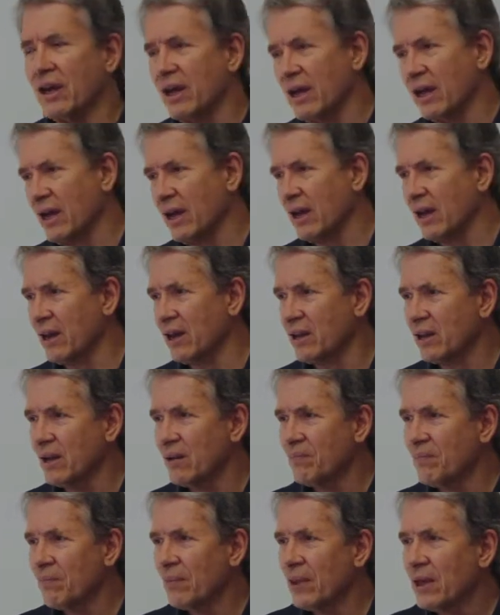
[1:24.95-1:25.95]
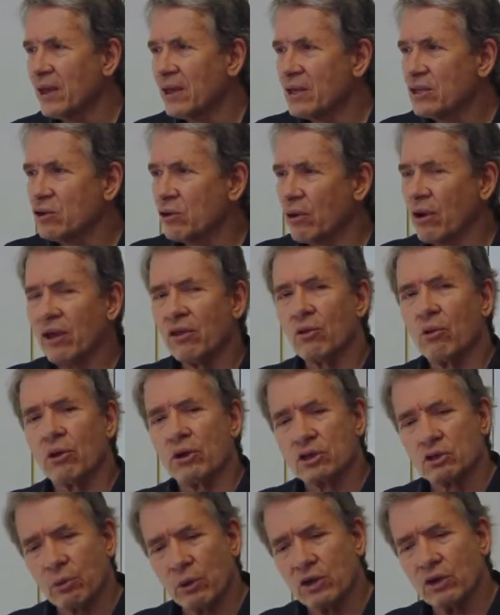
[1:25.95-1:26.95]
And so in other
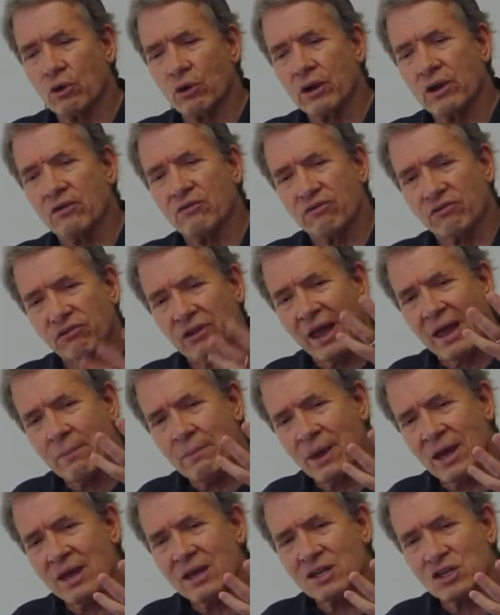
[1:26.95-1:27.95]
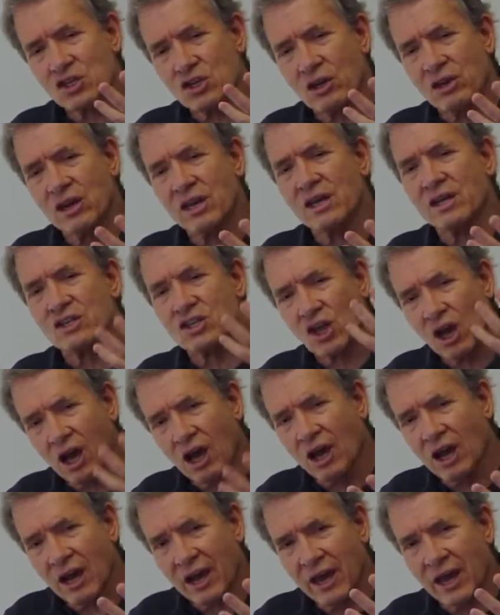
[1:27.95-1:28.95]
words, when your inflammation is
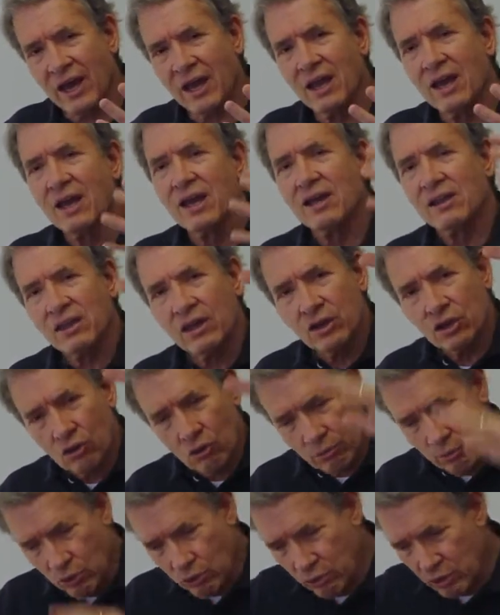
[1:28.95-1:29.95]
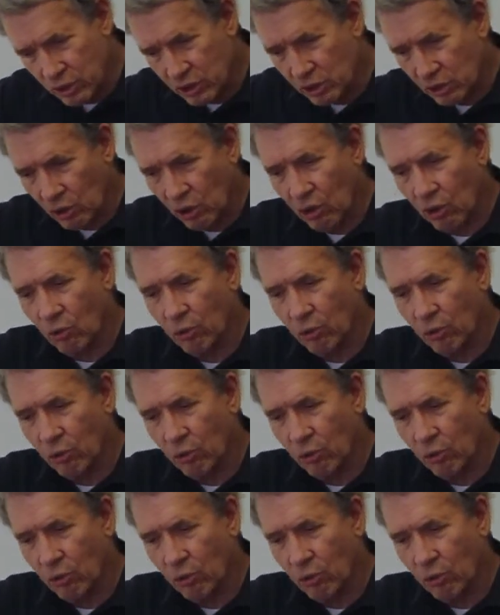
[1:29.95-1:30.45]
high, then your mood is low.